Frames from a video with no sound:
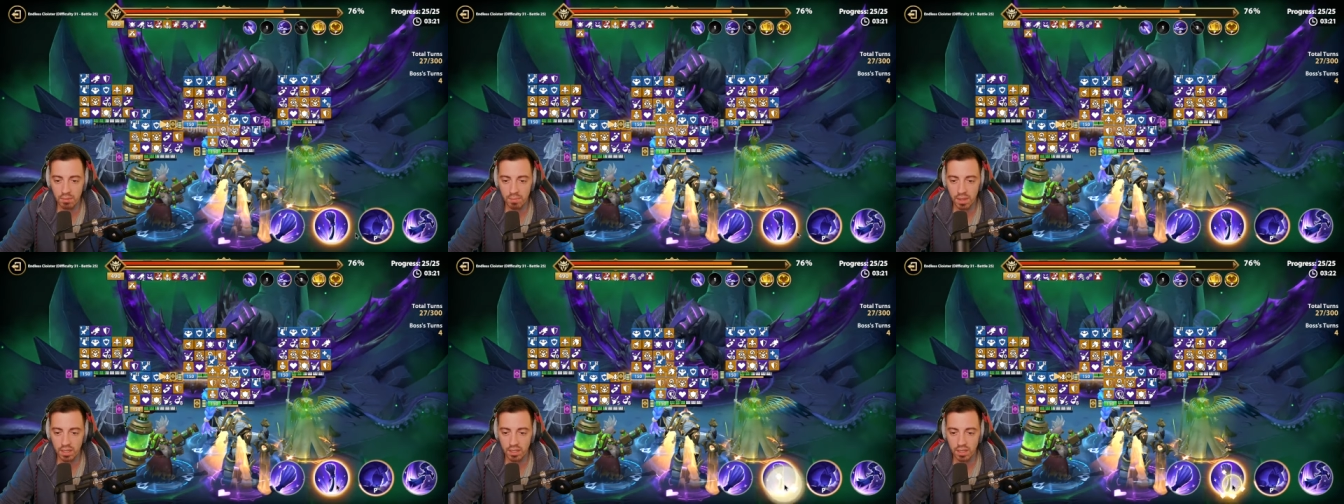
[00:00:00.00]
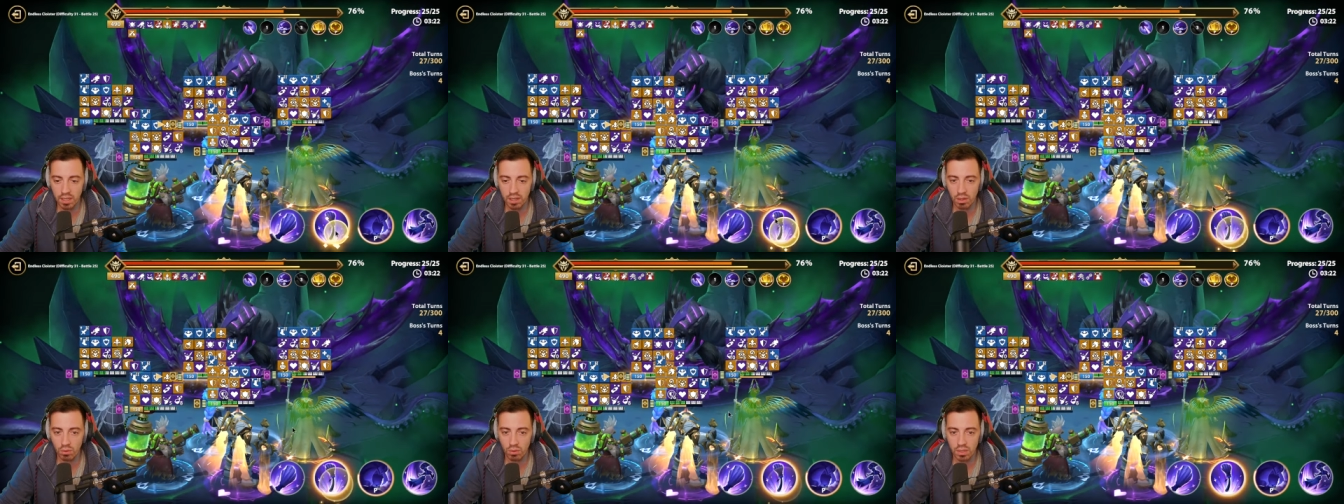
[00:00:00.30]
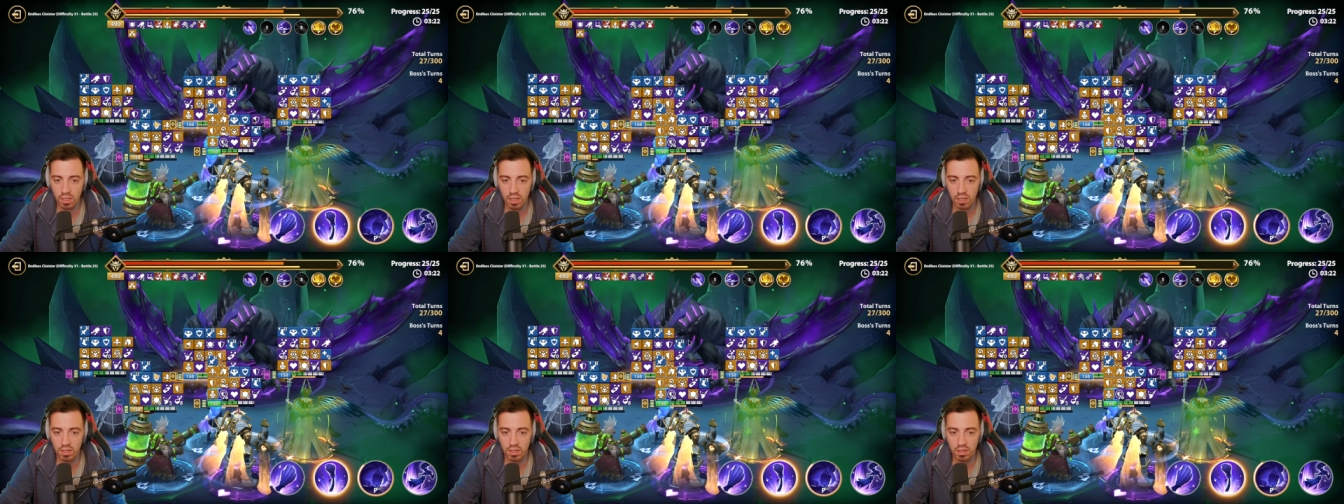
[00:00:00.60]
My
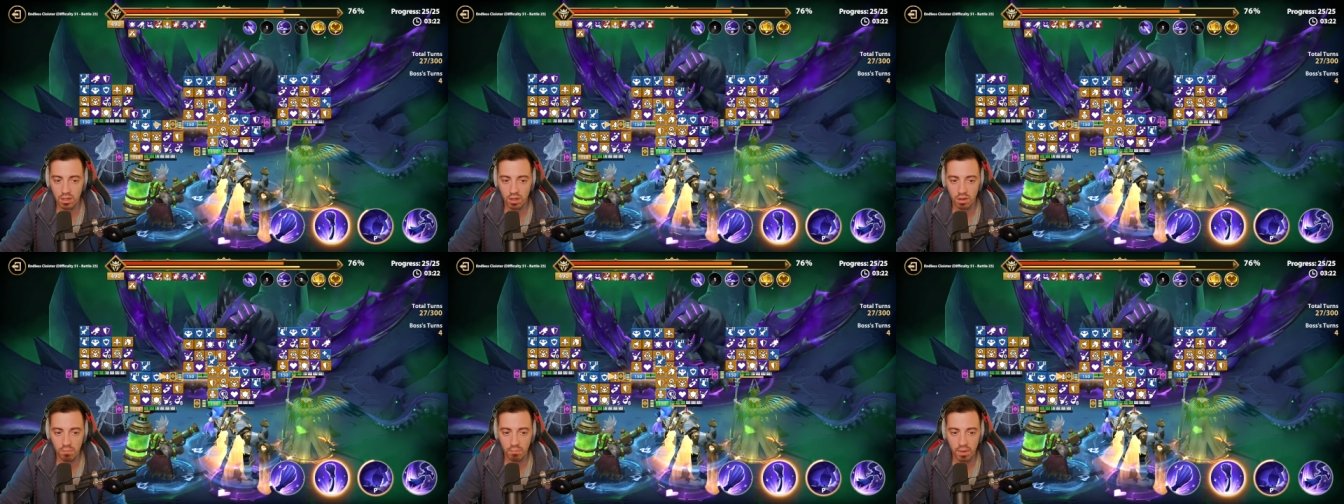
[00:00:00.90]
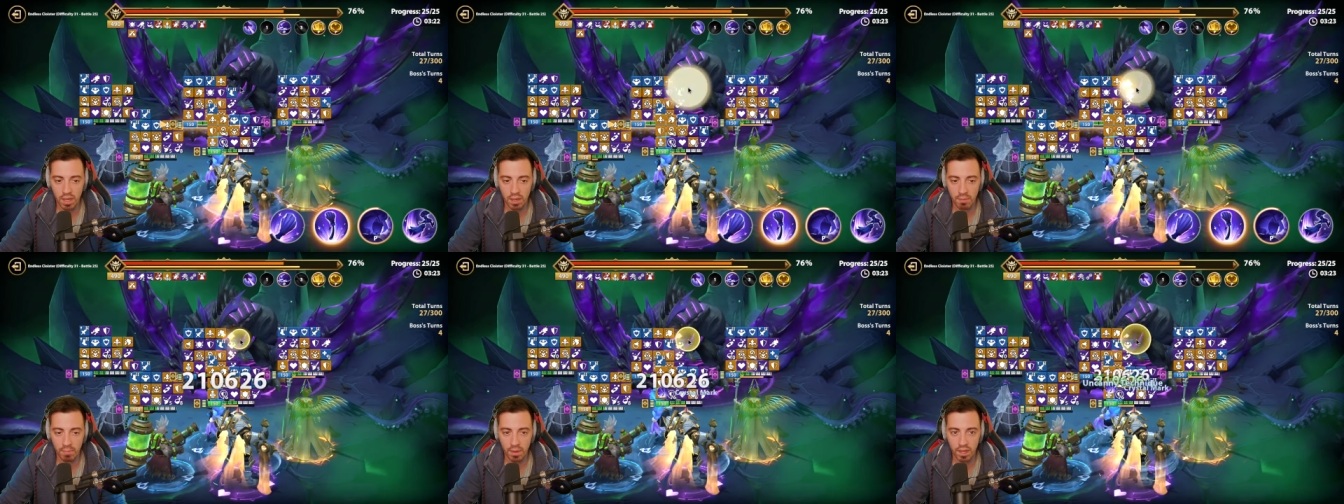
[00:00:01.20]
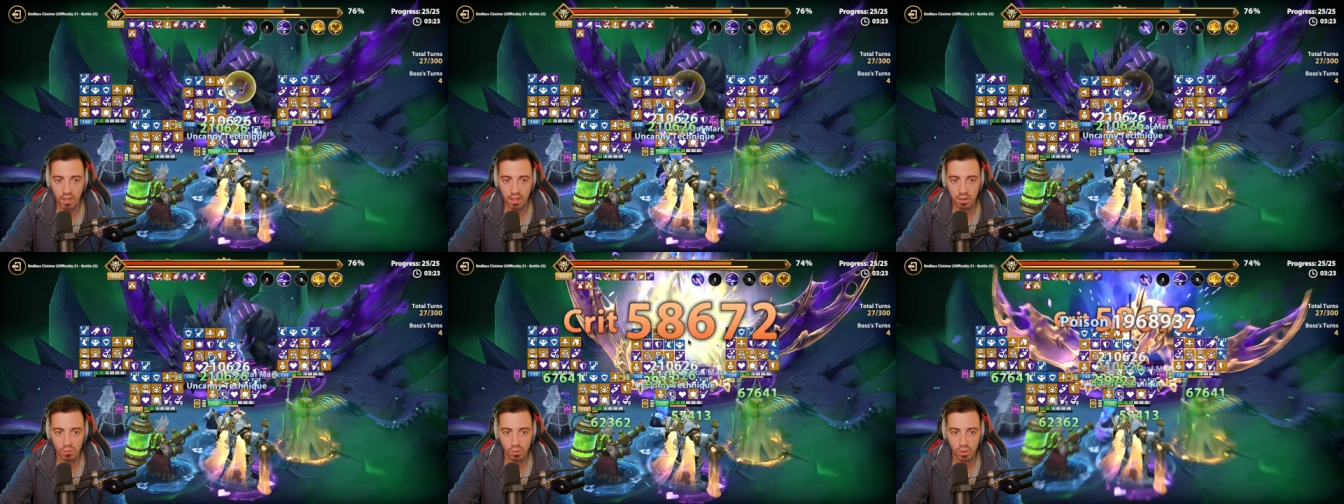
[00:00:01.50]
Dakota is gonna make my
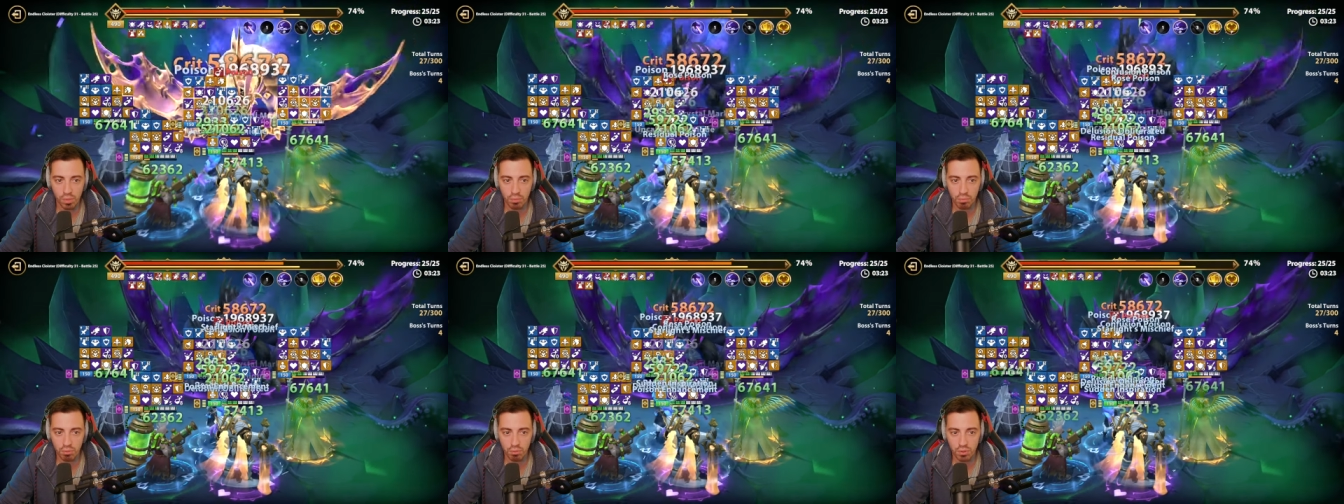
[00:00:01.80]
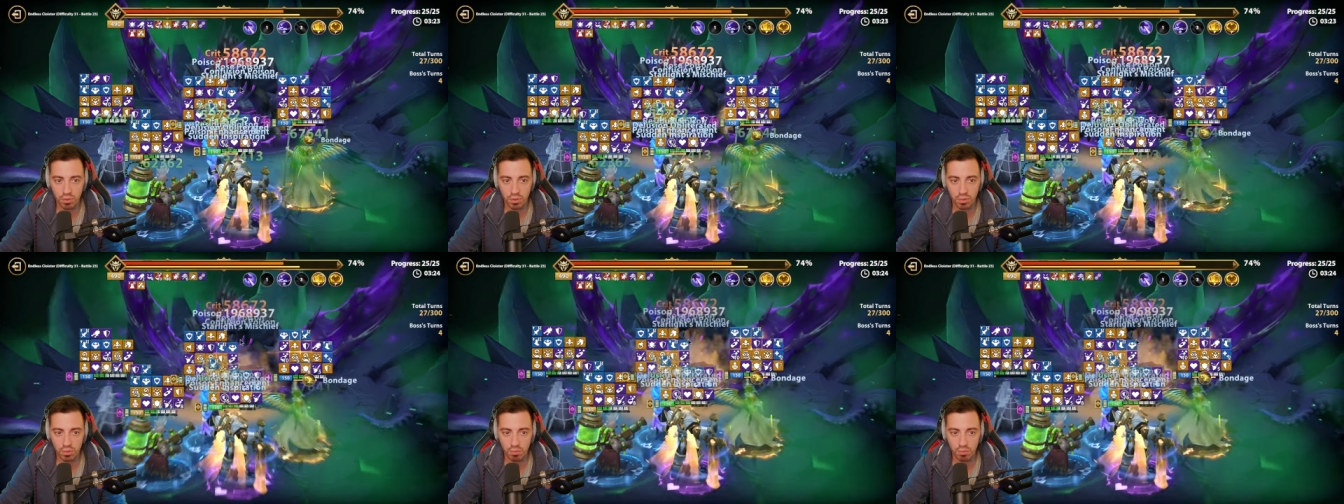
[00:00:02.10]
heroes pursue